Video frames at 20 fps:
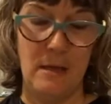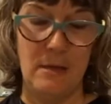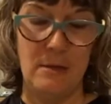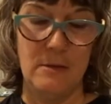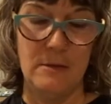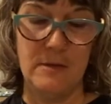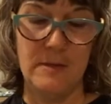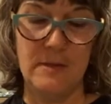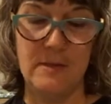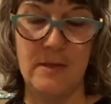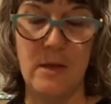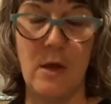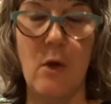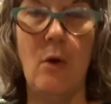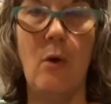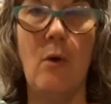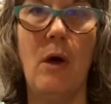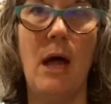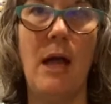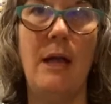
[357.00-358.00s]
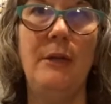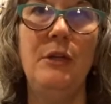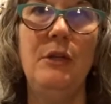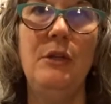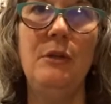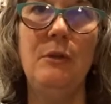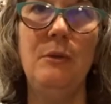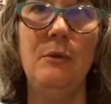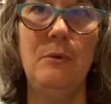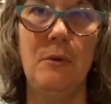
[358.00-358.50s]
So I
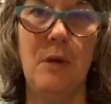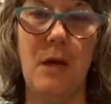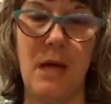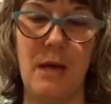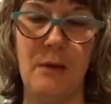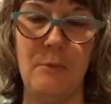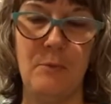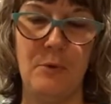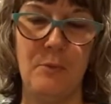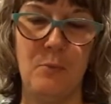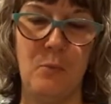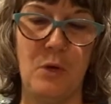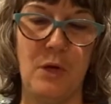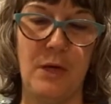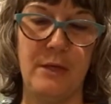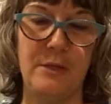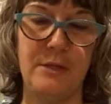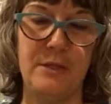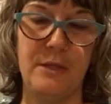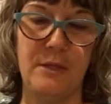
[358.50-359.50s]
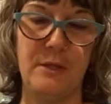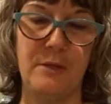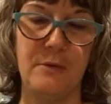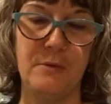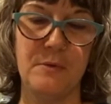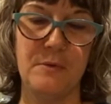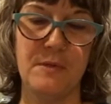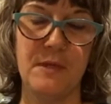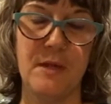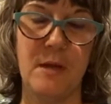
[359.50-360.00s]
knew I would want to
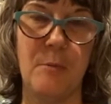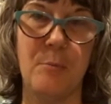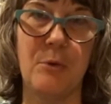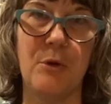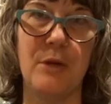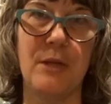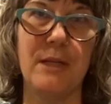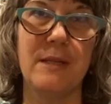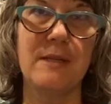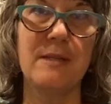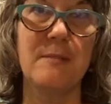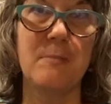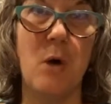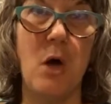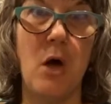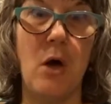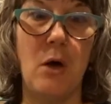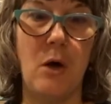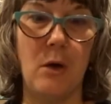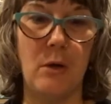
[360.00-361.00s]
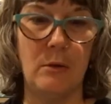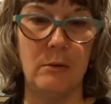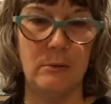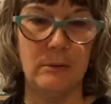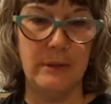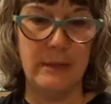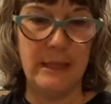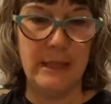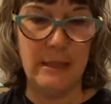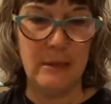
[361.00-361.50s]
use a pretty small
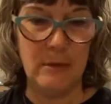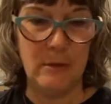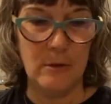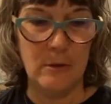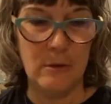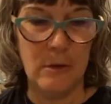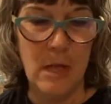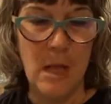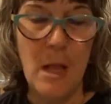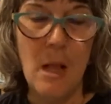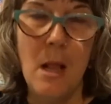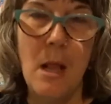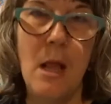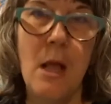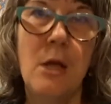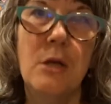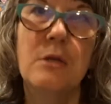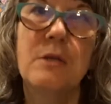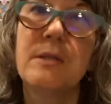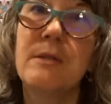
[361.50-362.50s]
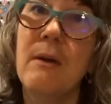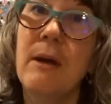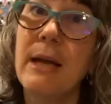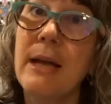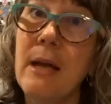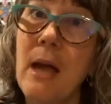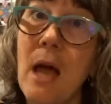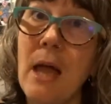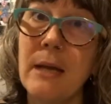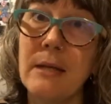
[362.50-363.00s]
needle. So I
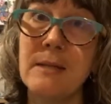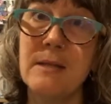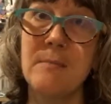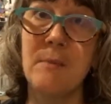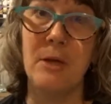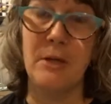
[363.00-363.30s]
got a small